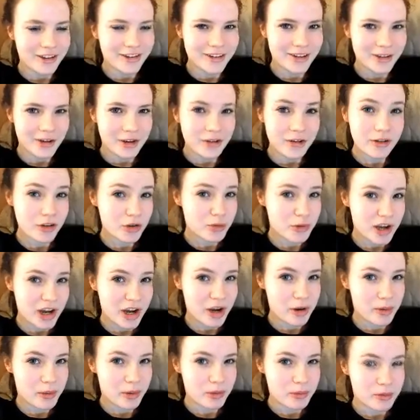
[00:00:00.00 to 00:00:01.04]
So I finished my
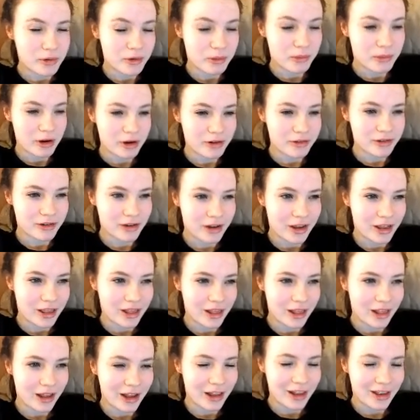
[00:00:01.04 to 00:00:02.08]
Harry Potter movie marathon
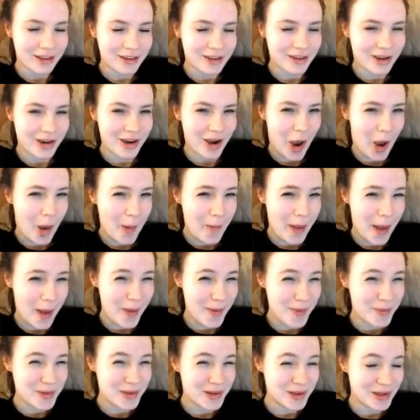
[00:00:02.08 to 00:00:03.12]
late last night. I'm
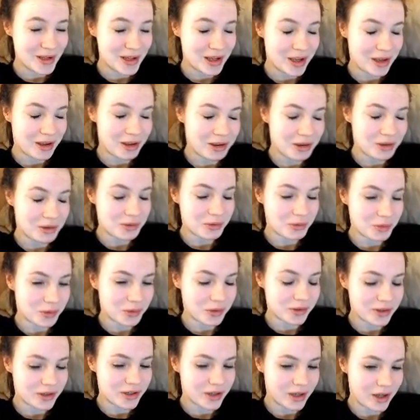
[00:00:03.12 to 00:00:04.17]
absolutely
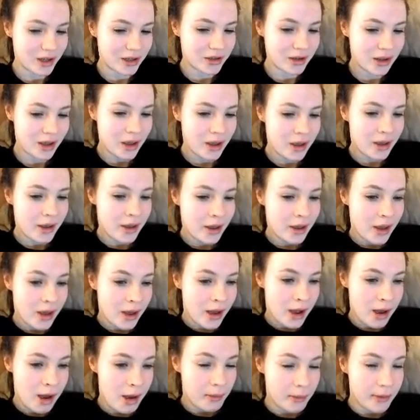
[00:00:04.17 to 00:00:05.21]
exhausted
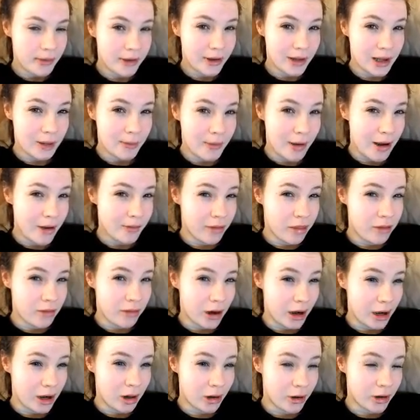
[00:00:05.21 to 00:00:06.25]
up until about
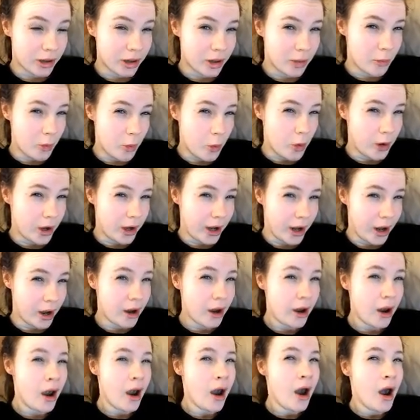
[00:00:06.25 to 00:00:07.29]
3 o'clock in the
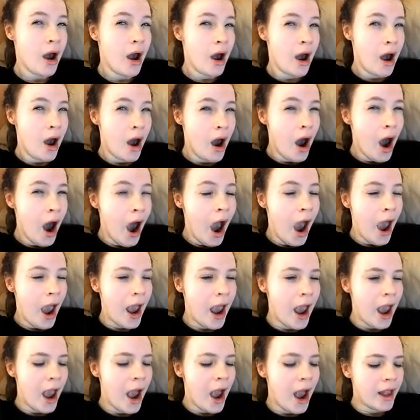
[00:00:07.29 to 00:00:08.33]
morning,
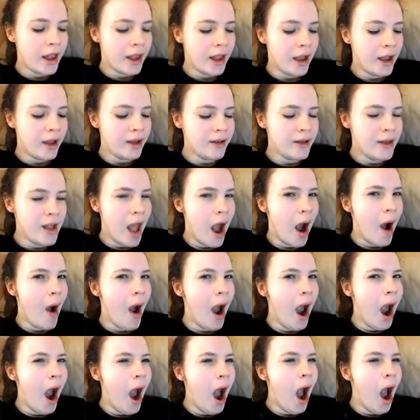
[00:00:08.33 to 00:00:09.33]
and it is now